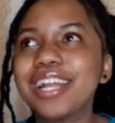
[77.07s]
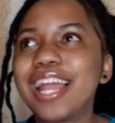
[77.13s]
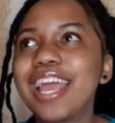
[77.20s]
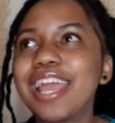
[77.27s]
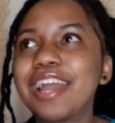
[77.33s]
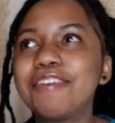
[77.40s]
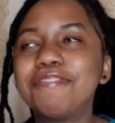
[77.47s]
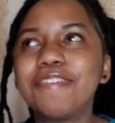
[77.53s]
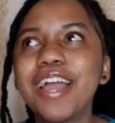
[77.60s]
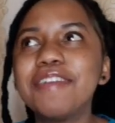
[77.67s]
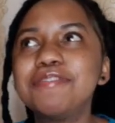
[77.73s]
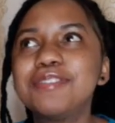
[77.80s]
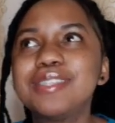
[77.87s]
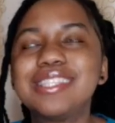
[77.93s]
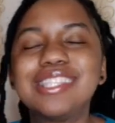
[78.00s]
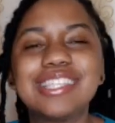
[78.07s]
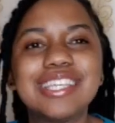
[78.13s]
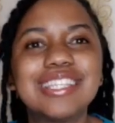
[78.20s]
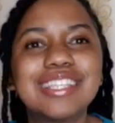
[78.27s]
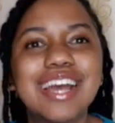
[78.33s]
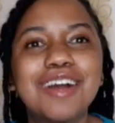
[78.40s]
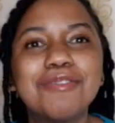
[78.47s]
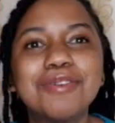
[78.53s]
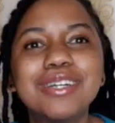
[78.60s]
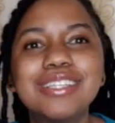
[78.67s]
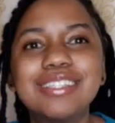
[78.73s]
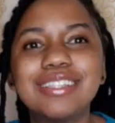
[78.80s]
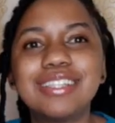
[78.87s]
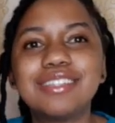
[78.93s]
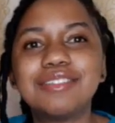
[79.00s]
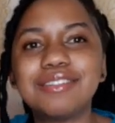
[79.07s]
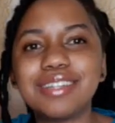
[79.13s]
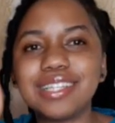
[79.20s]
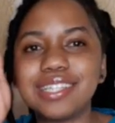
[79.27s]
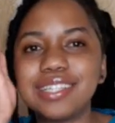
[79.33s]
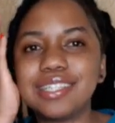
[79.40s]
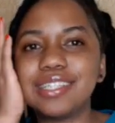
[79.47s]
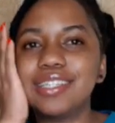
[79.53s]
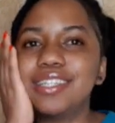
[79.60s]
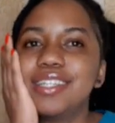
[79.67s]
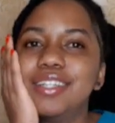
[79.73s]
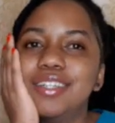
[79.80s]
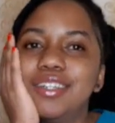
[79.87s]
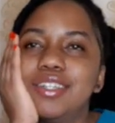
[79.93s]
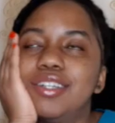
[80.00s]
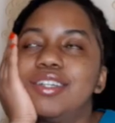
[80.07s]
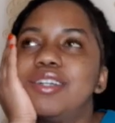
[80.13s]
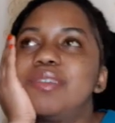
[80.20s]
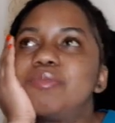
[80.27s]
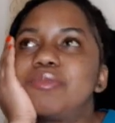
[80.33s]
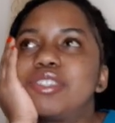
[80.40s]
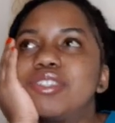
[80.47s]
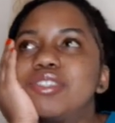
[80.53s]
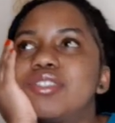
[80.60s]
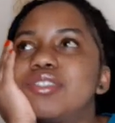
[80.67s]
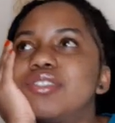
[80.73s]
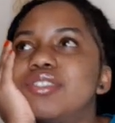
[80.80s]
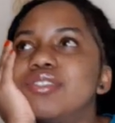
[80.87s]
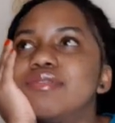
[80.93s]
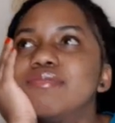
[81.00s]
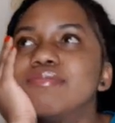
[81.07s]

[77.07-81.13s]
like 5 to 6 hours, literally. I'm just...